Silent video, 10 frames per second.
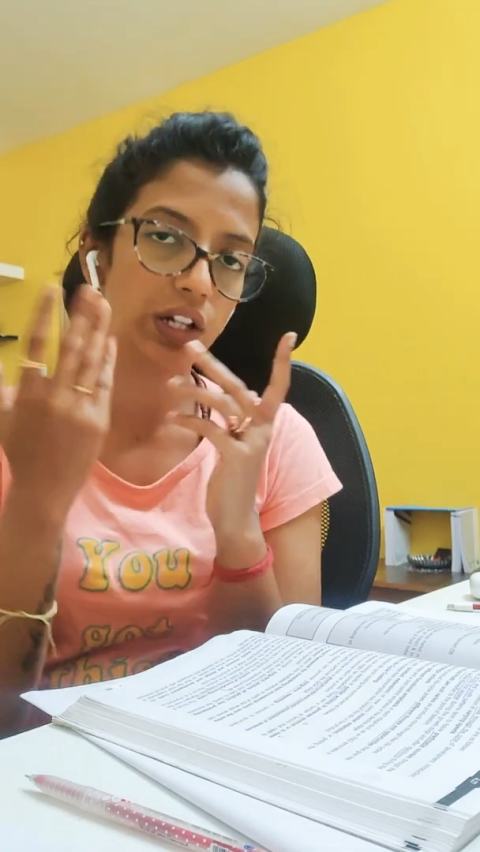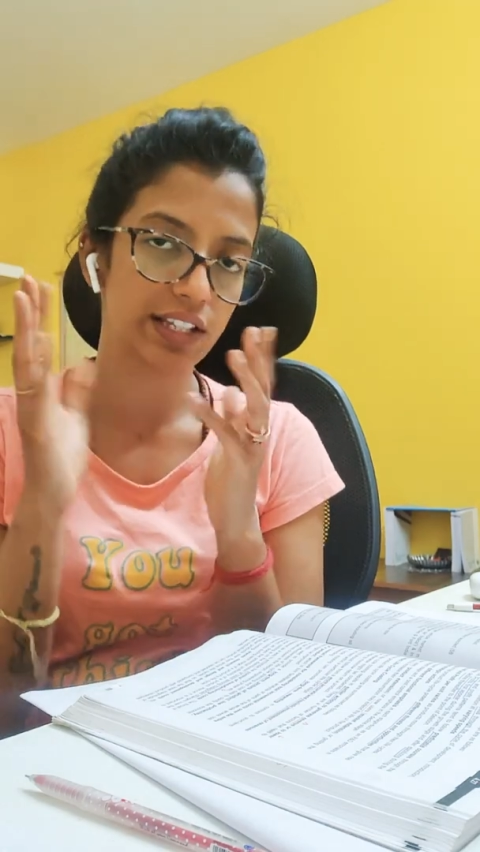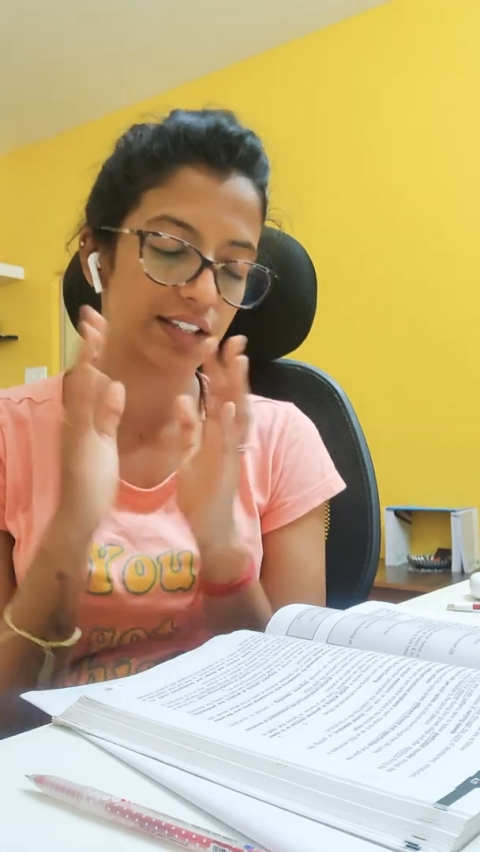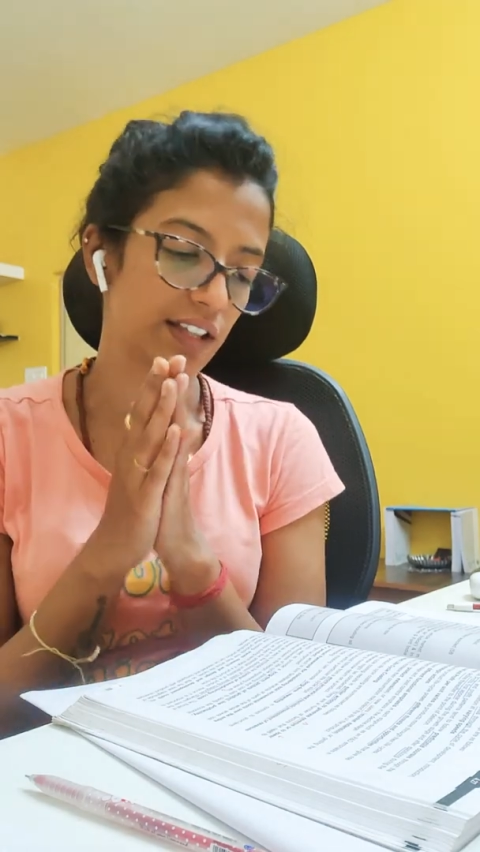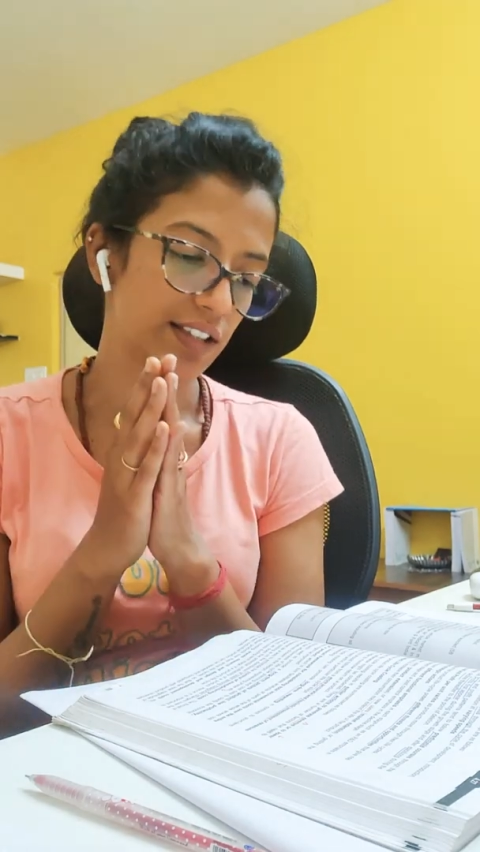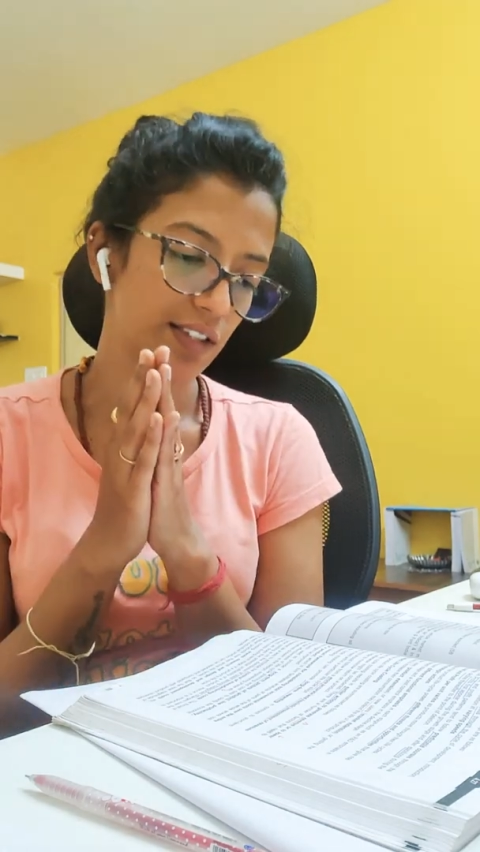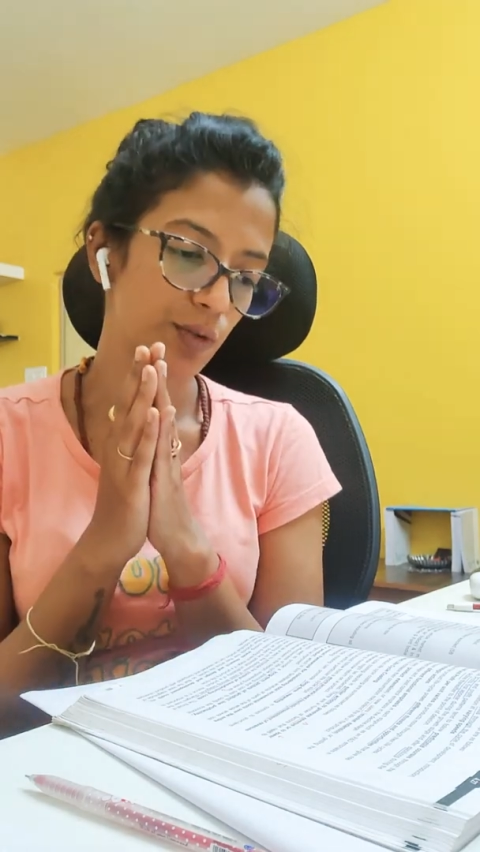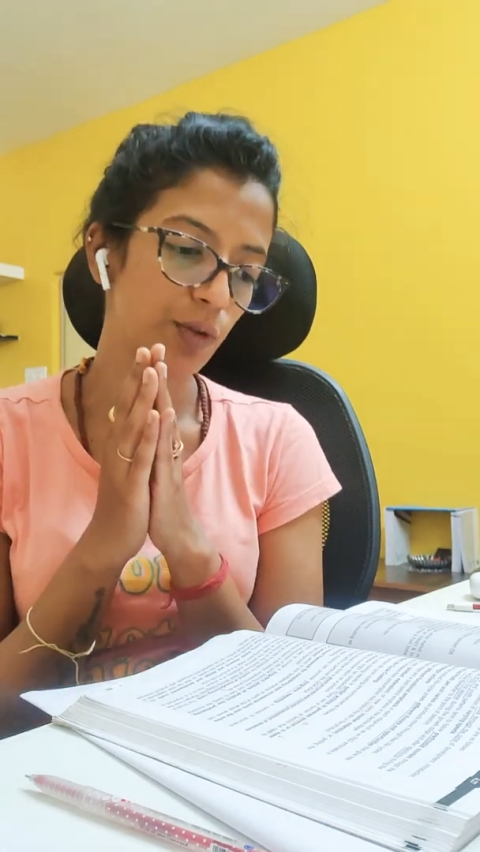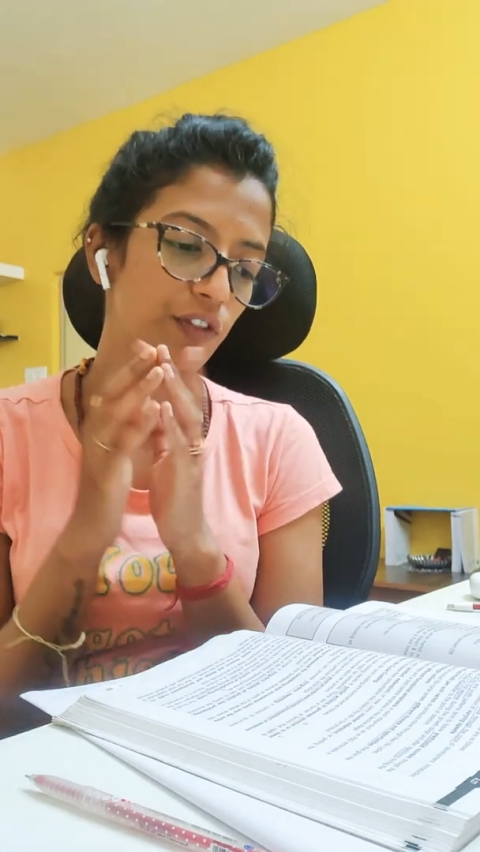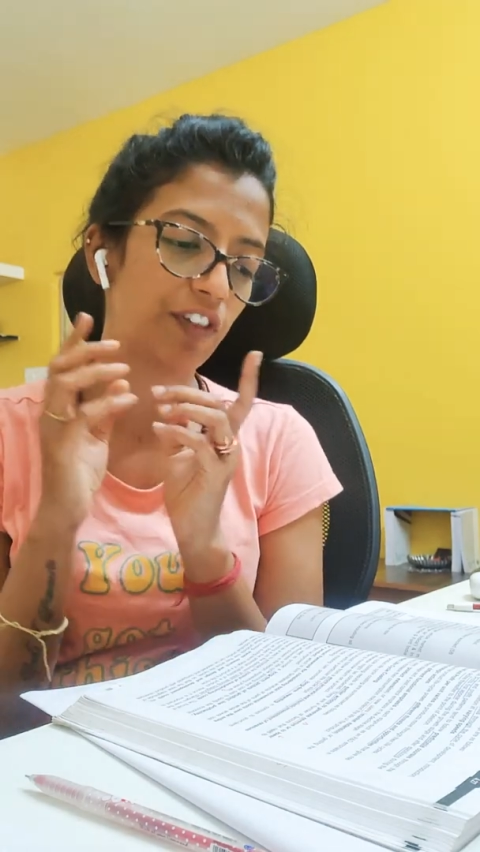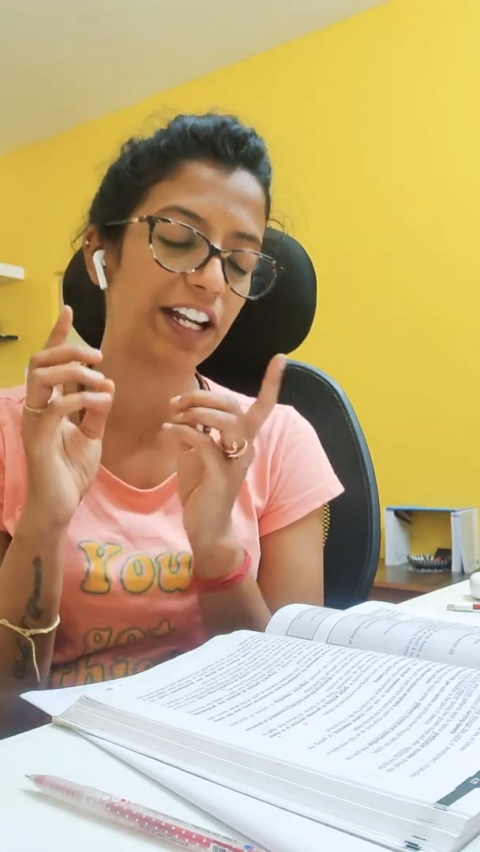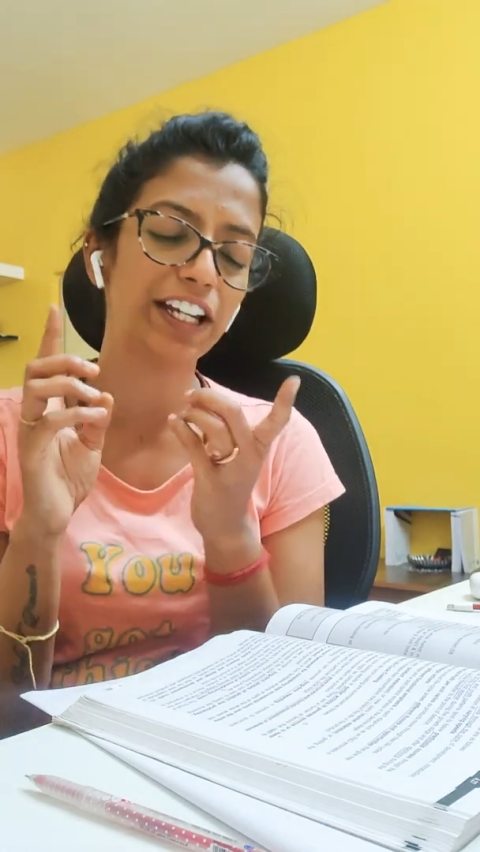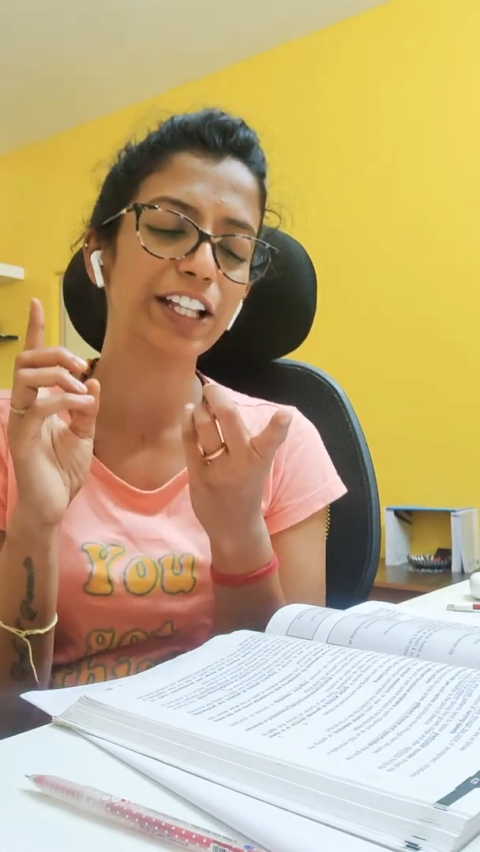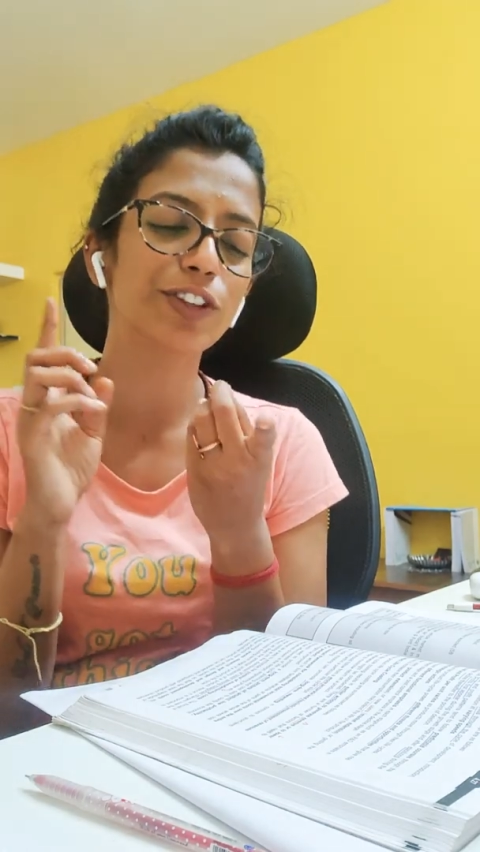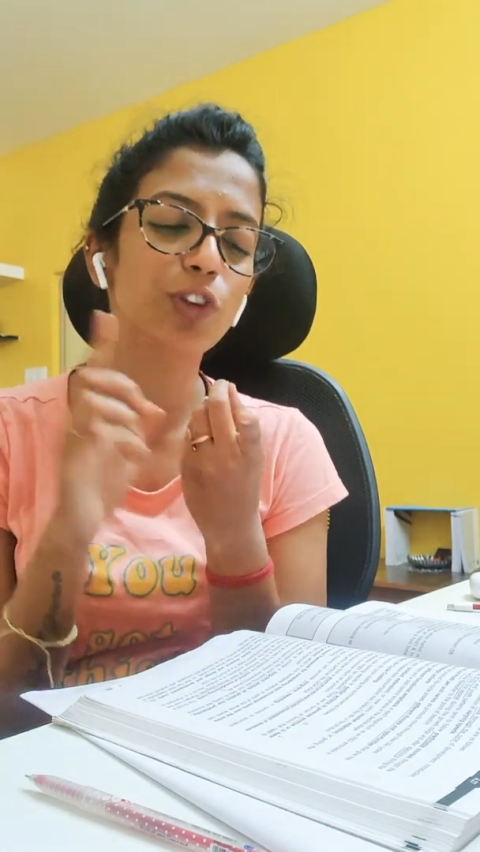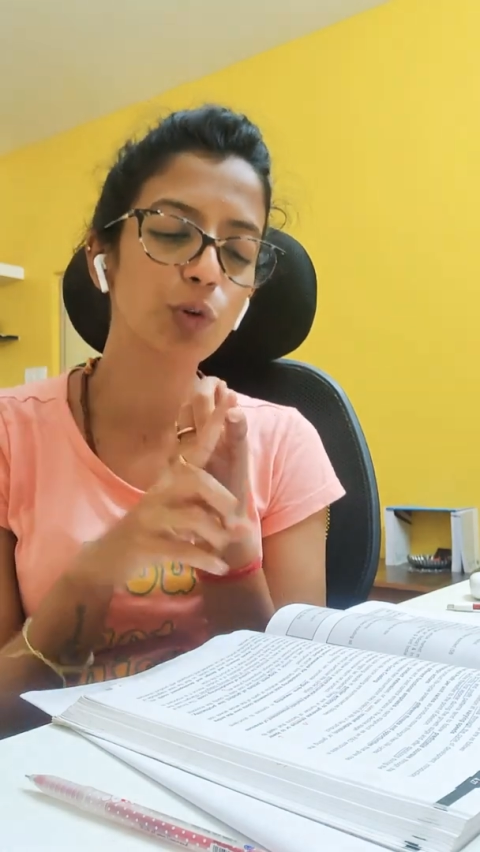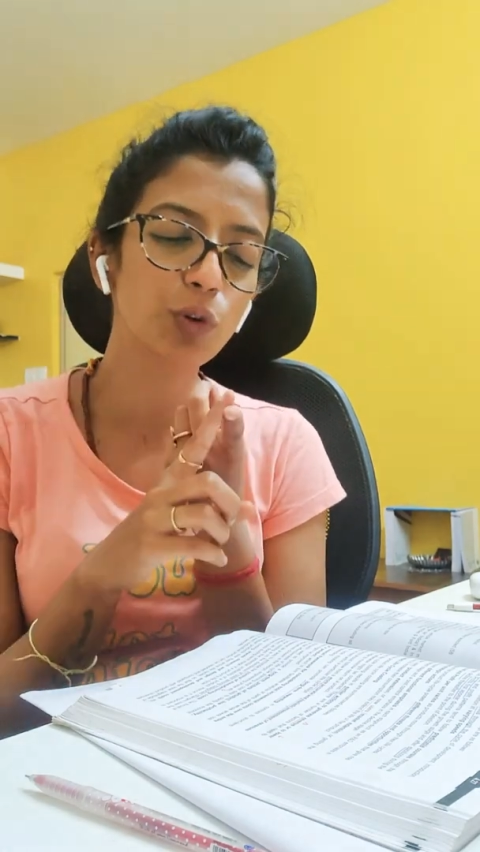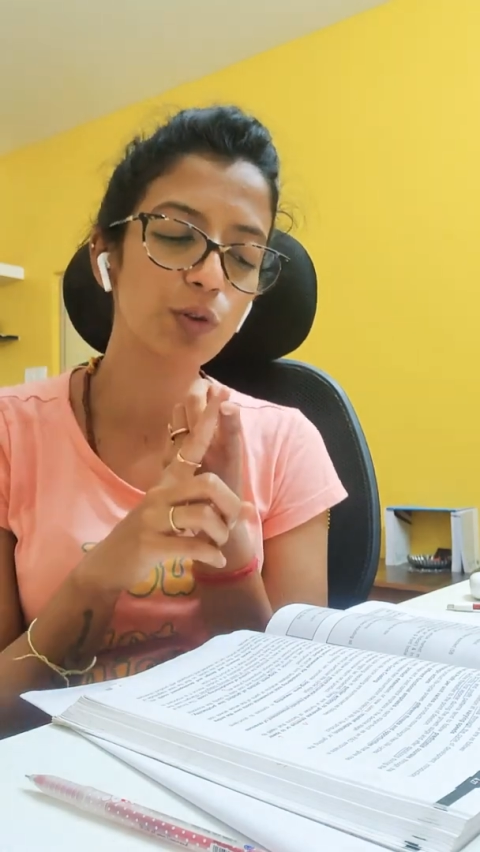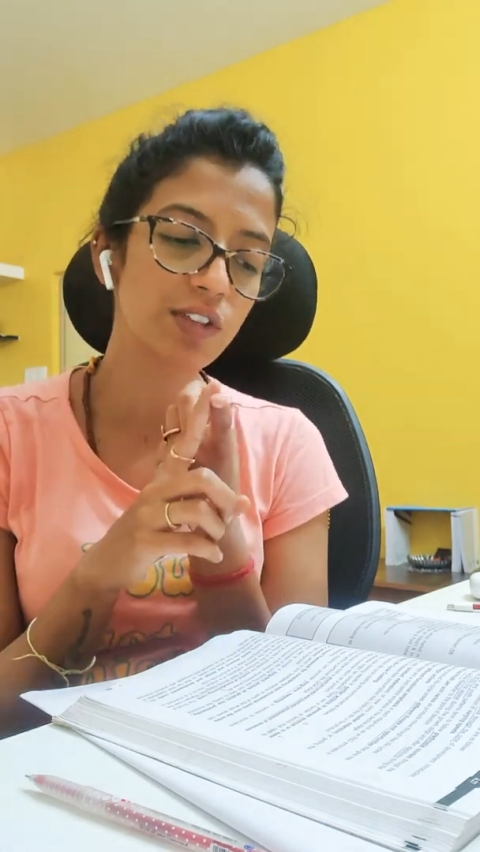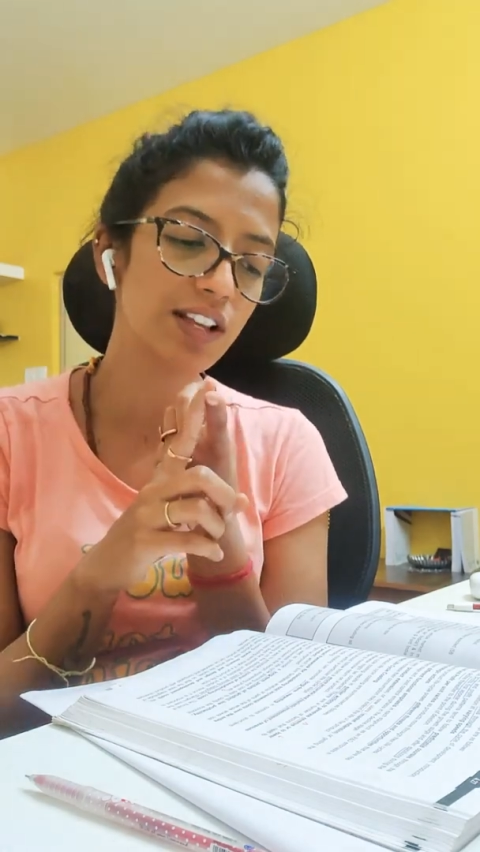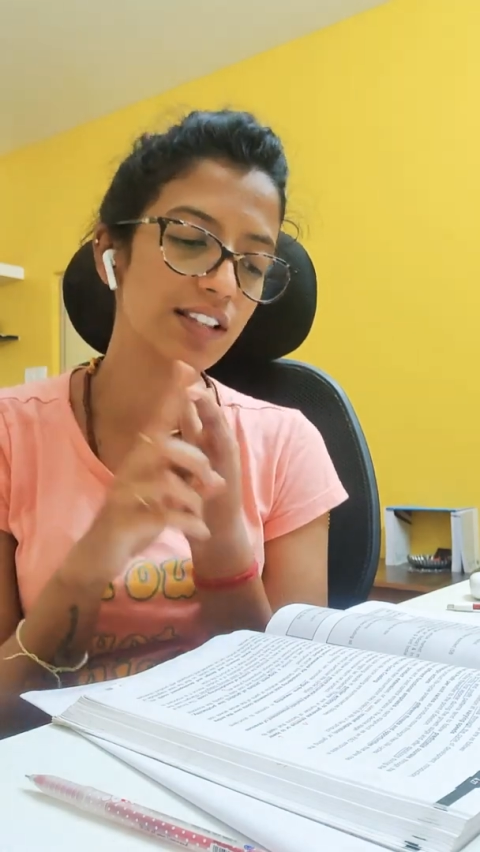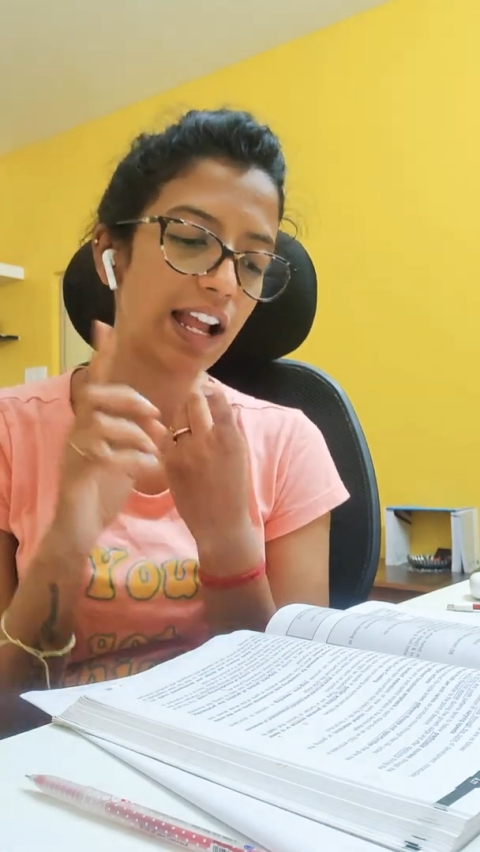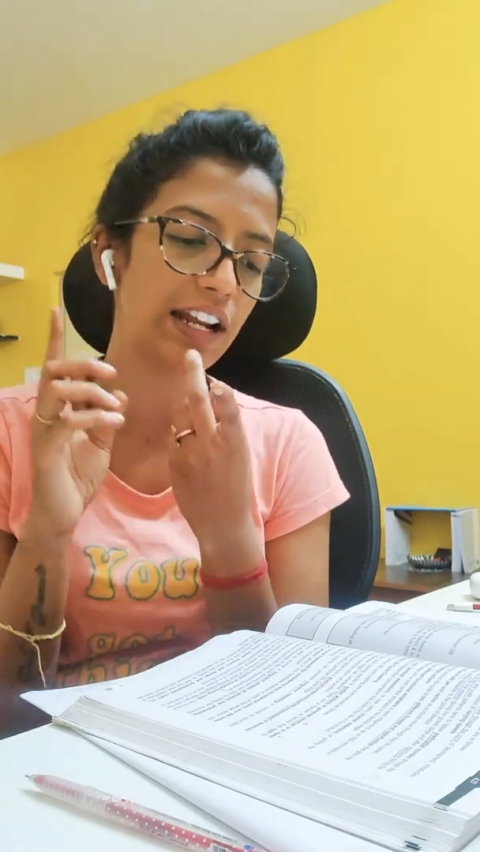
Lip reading: all these things. So finding new users